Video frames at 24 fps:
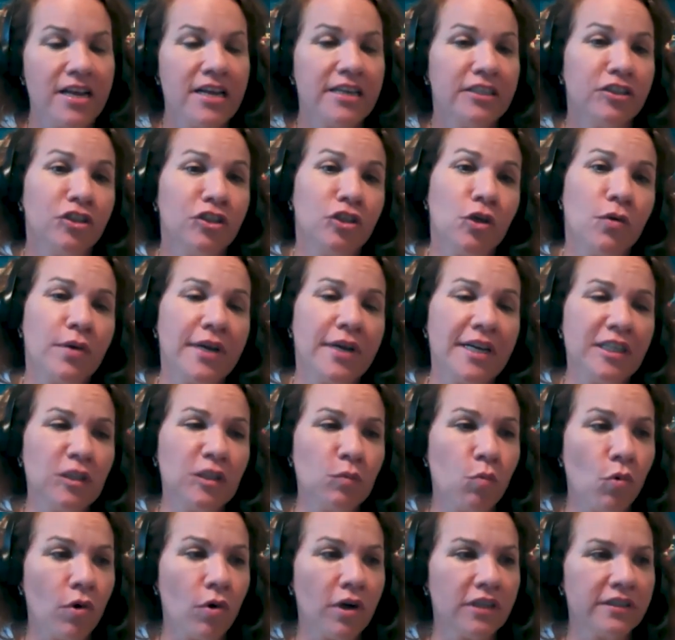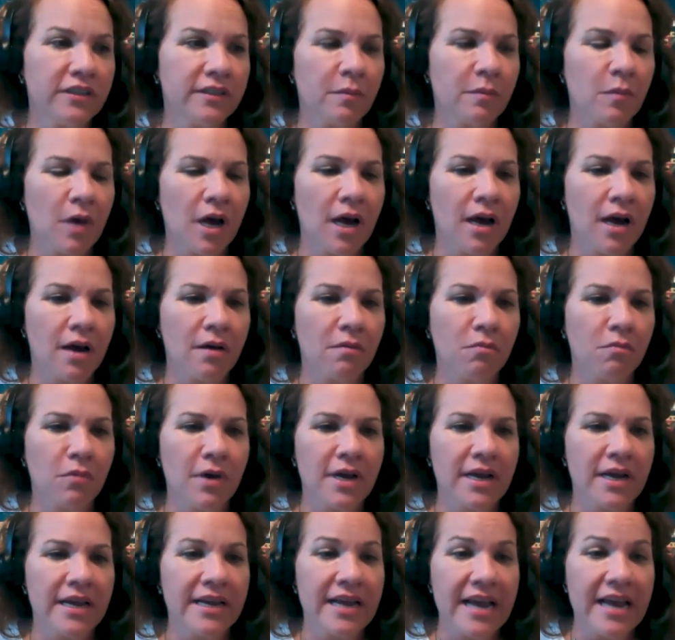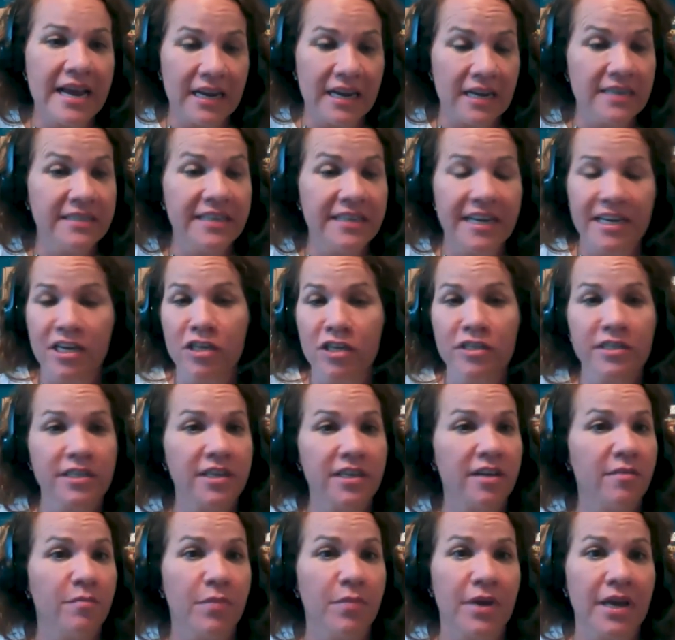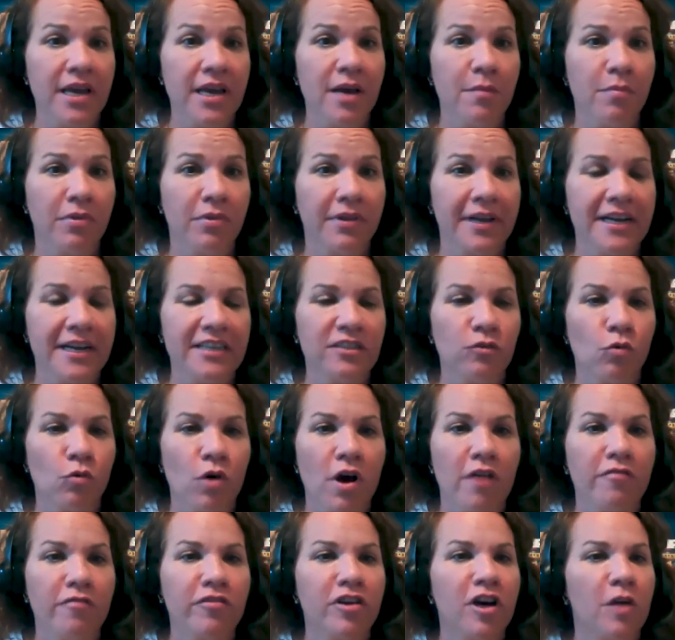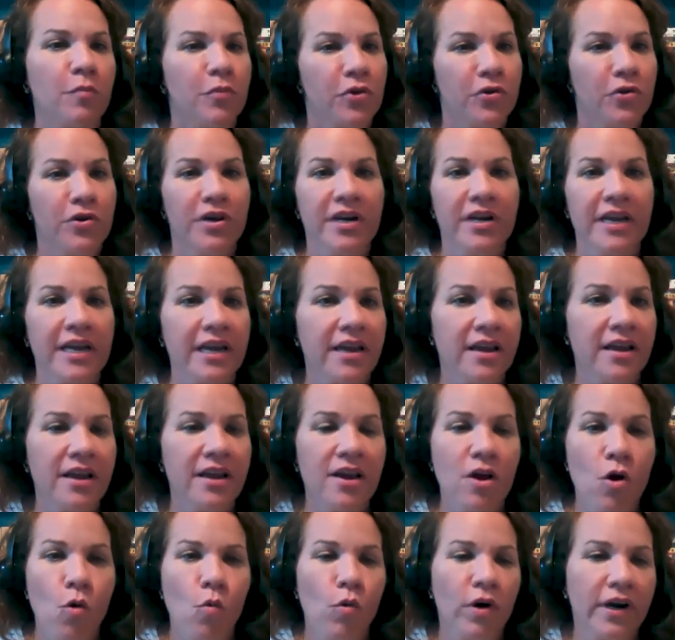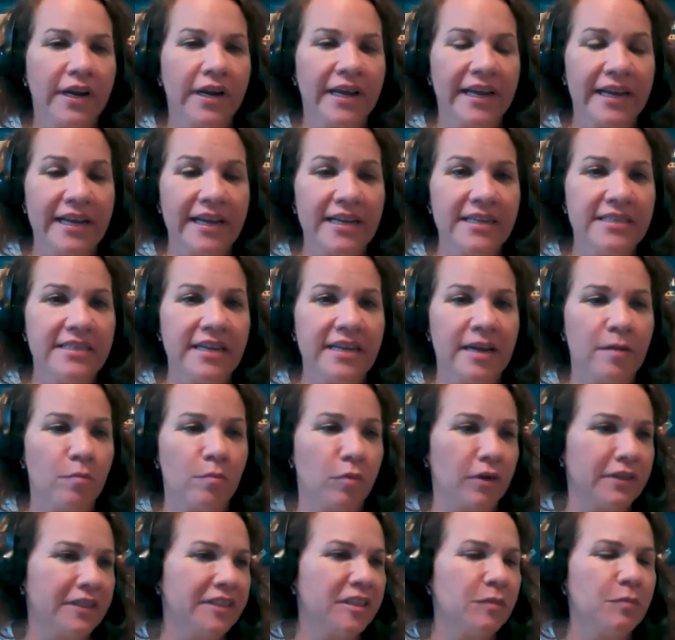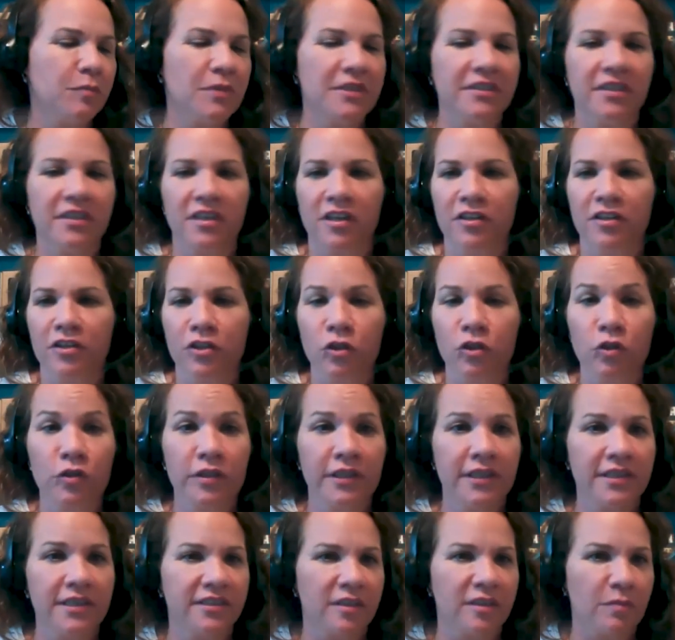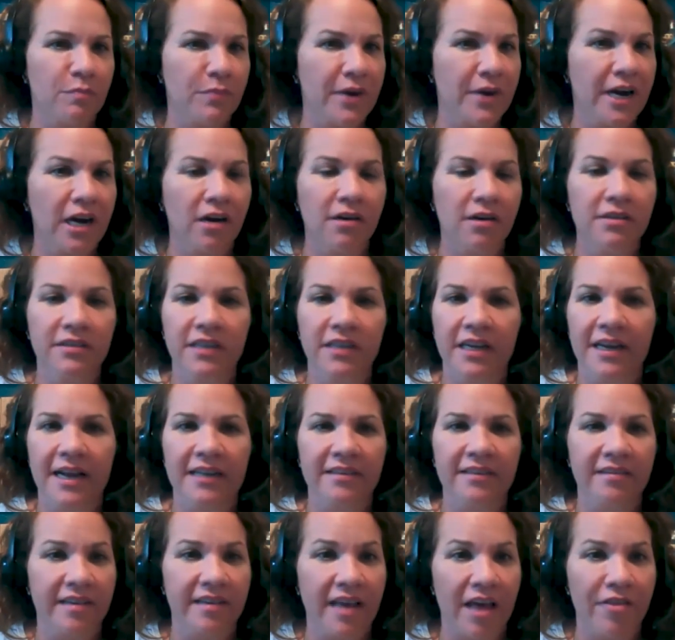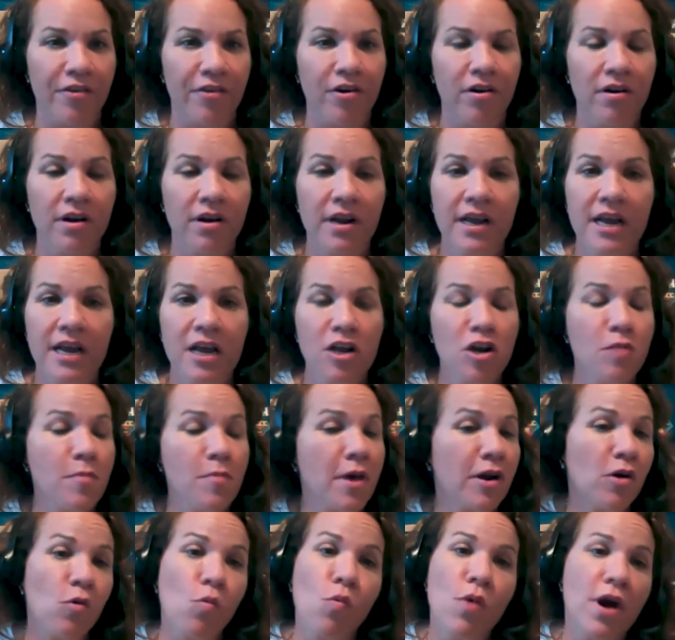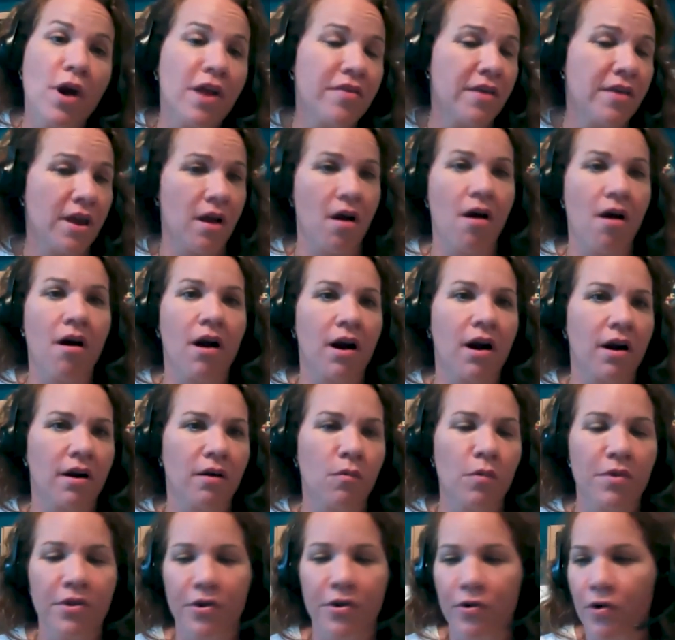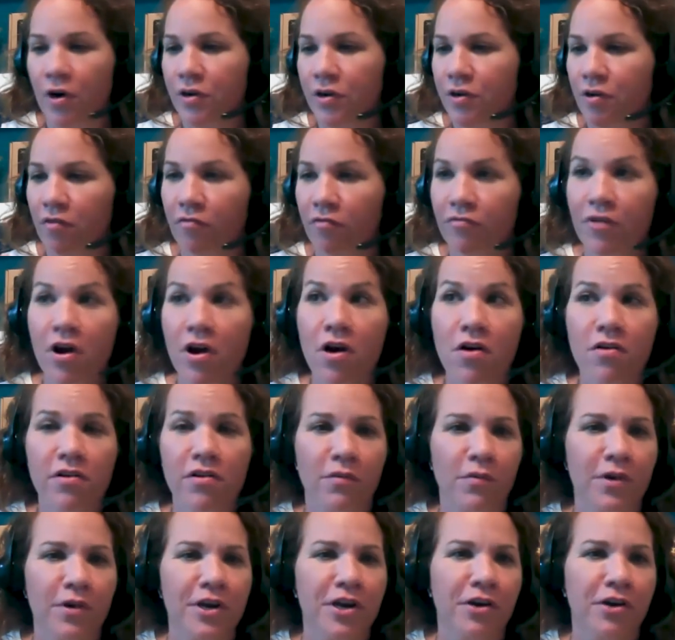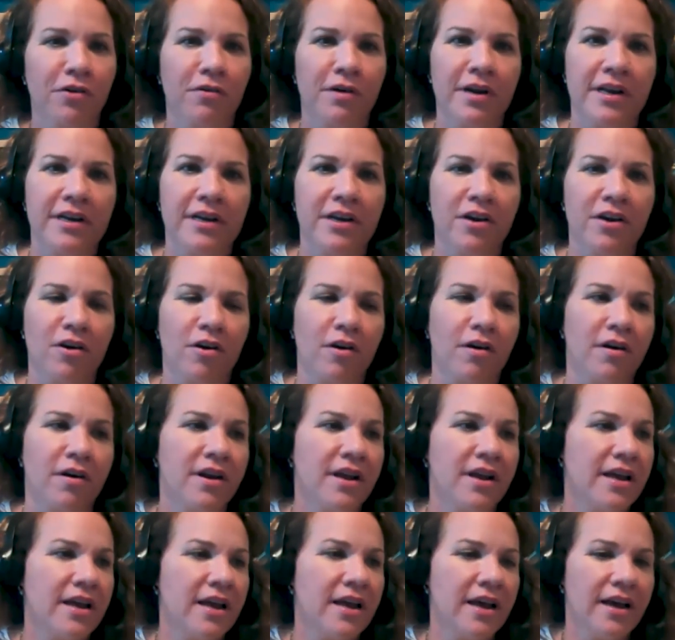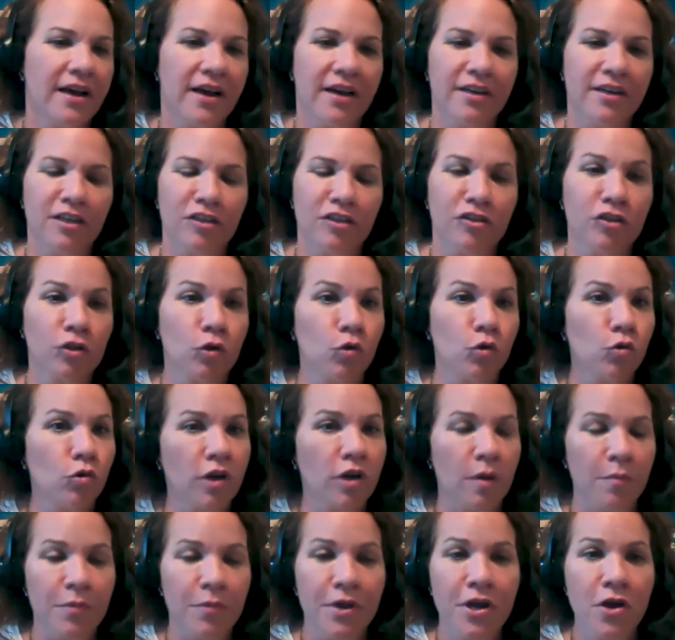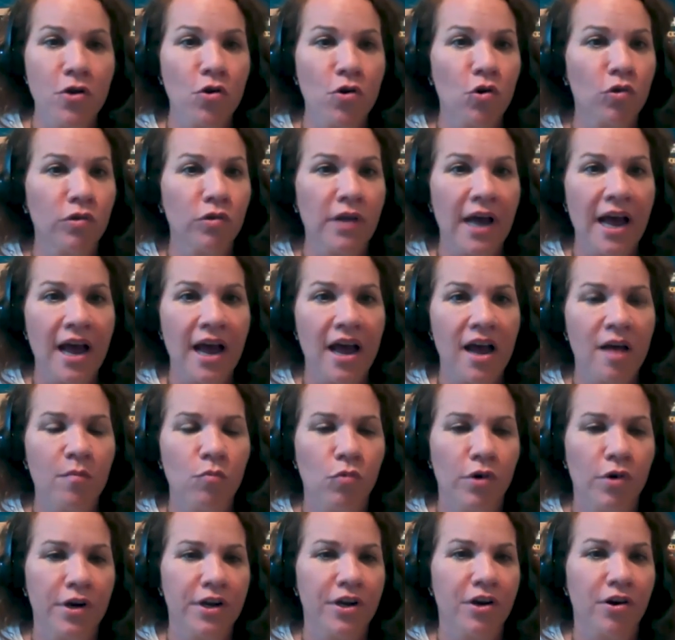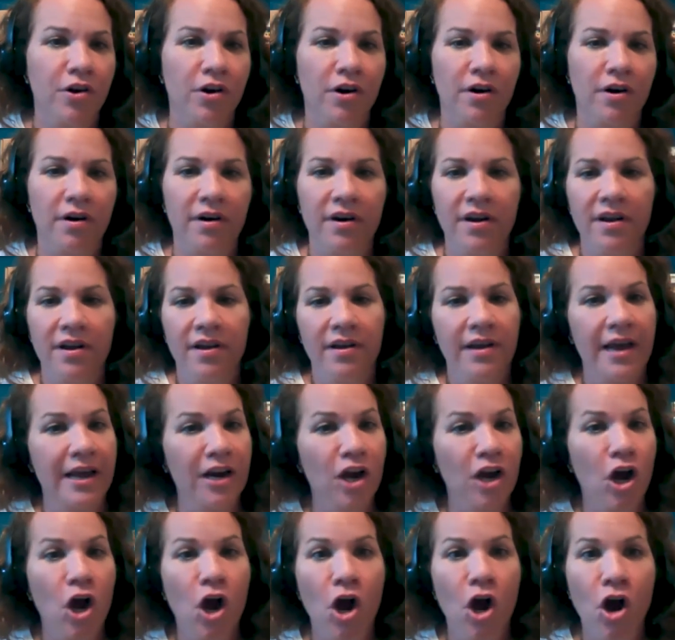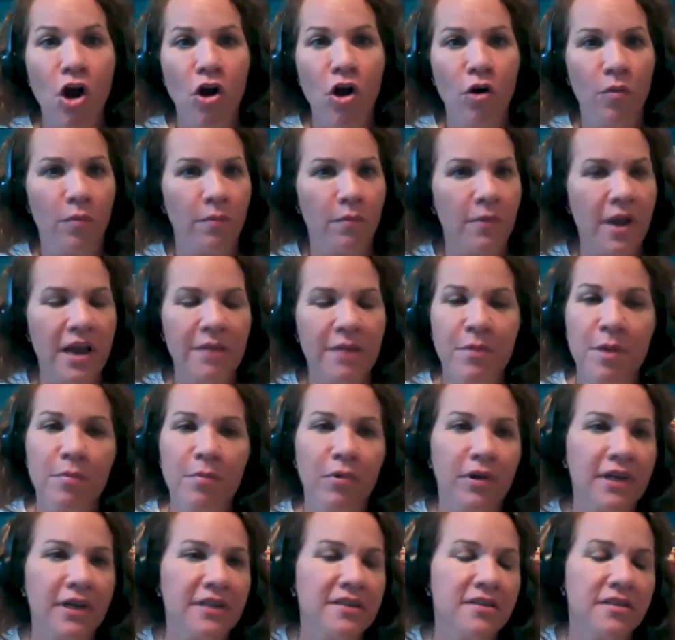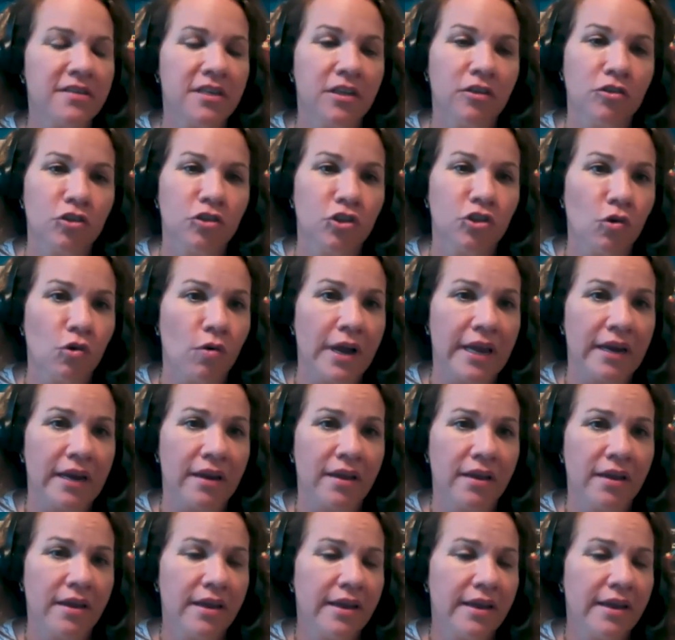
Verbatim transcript: So esports, uh, what it continues to be a place of community where kids and participants and enthusiasts and parents can get together, no matter where they are. Whether you're on your phone or where you're in your uh, your school computer lab, where you're at home, people can still join.